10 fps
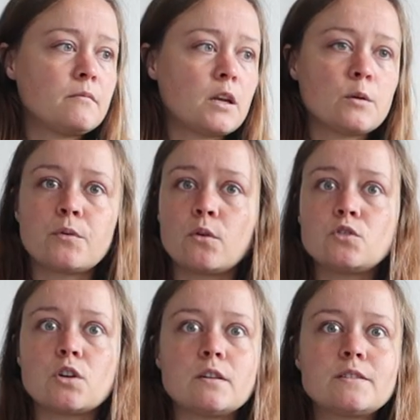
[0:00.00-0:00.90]

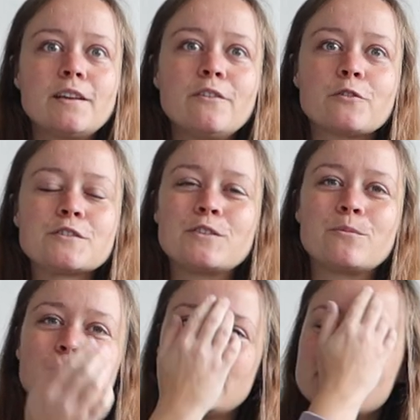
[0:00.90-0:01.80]
approach us for
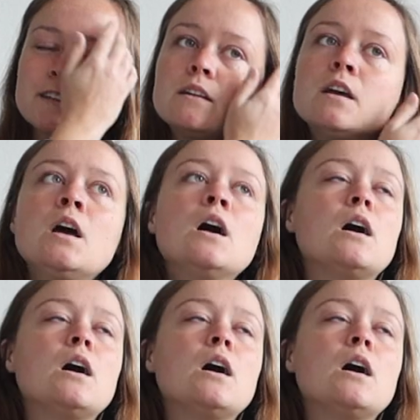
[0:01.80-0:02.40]
some reason.